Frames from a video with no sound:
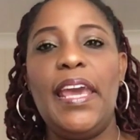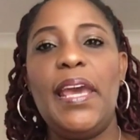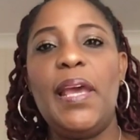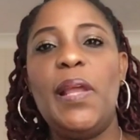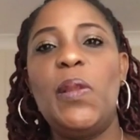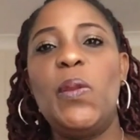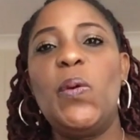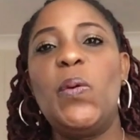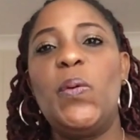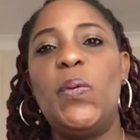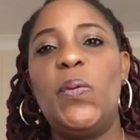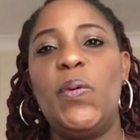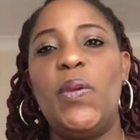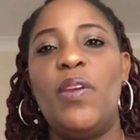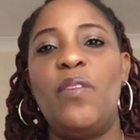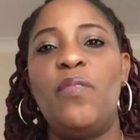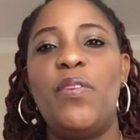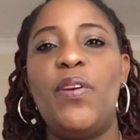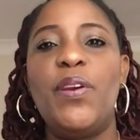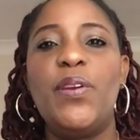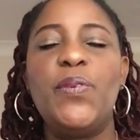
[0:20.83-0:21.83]
Hello,
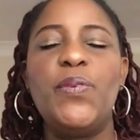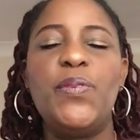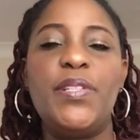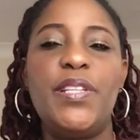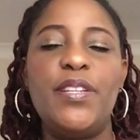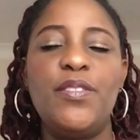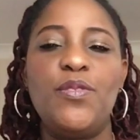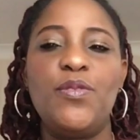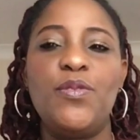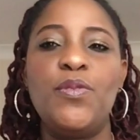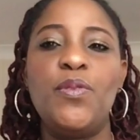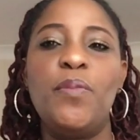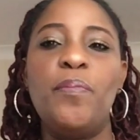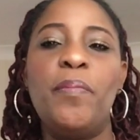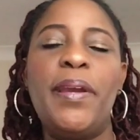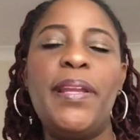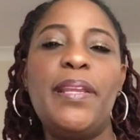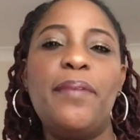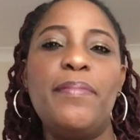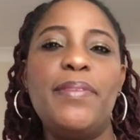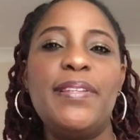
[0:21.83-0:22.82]
a very good day to you.
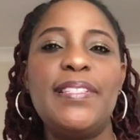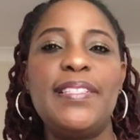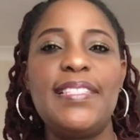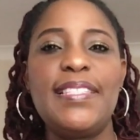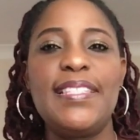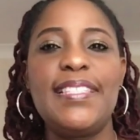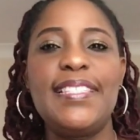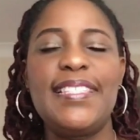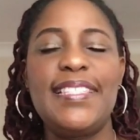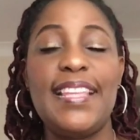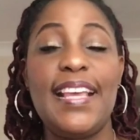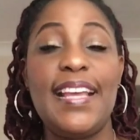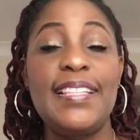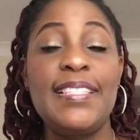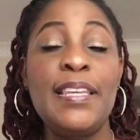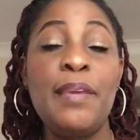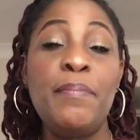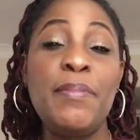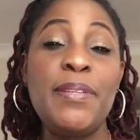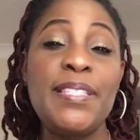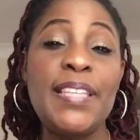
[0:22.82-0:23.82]
My name is Sister
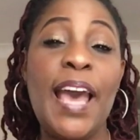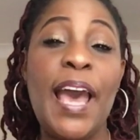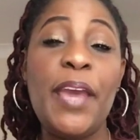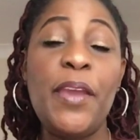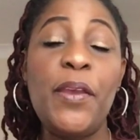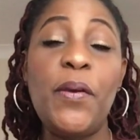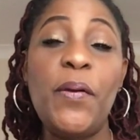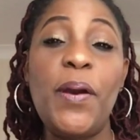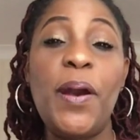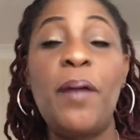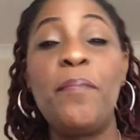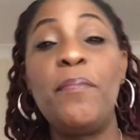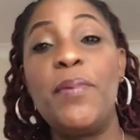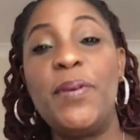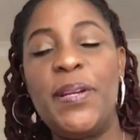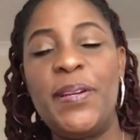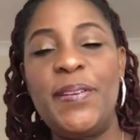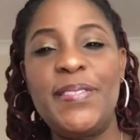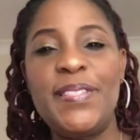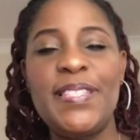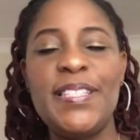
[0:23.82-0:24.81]
Temi Tayo. I'm a
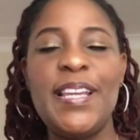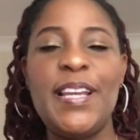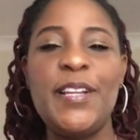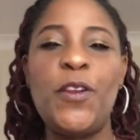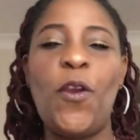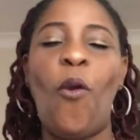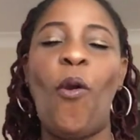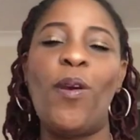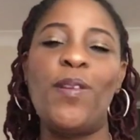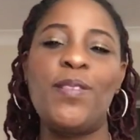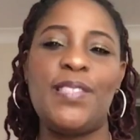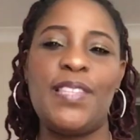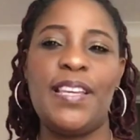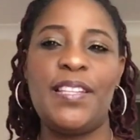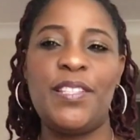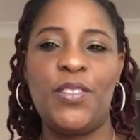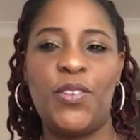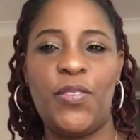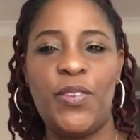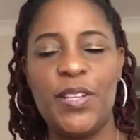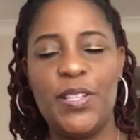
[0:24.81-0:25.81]
Christian
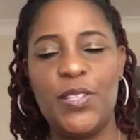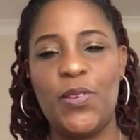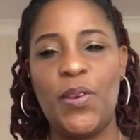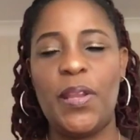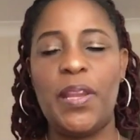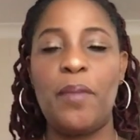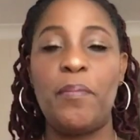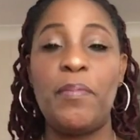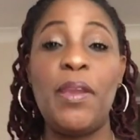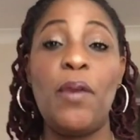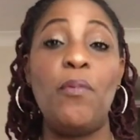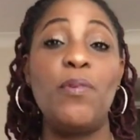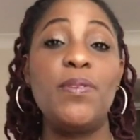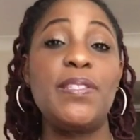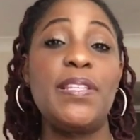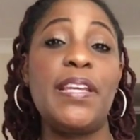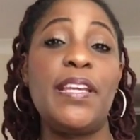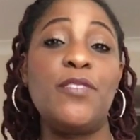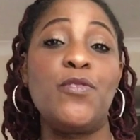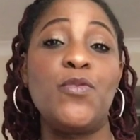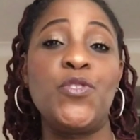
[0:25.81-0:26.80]
content creator, and I'm here once
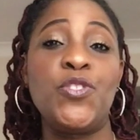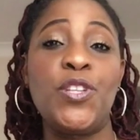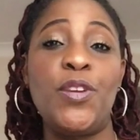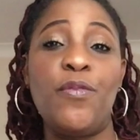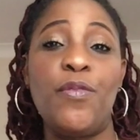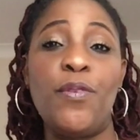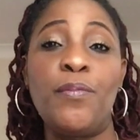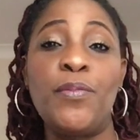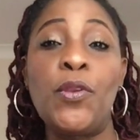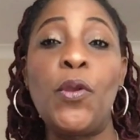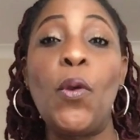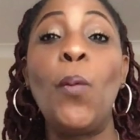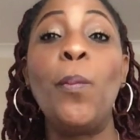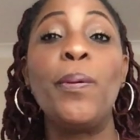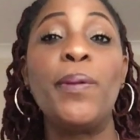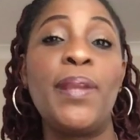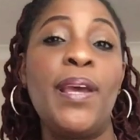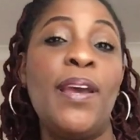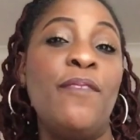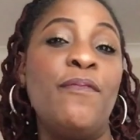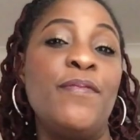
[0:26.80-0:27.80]
again to share from the
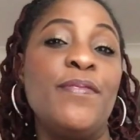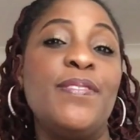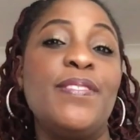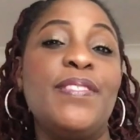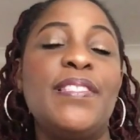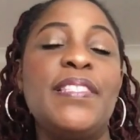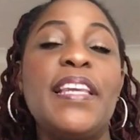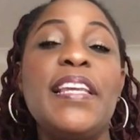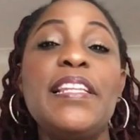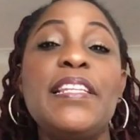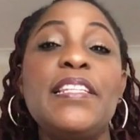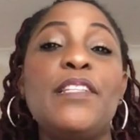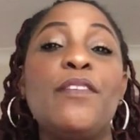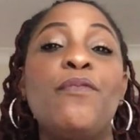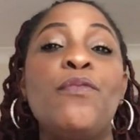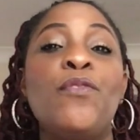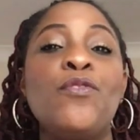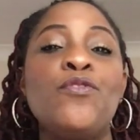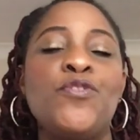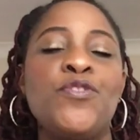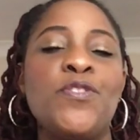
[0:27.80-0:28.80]
Open Heavens daily
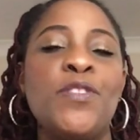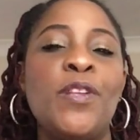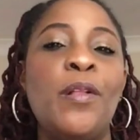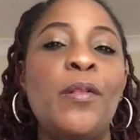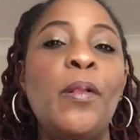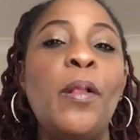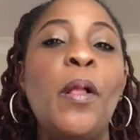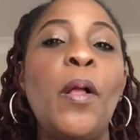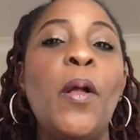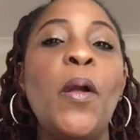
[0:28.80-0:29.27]
devotional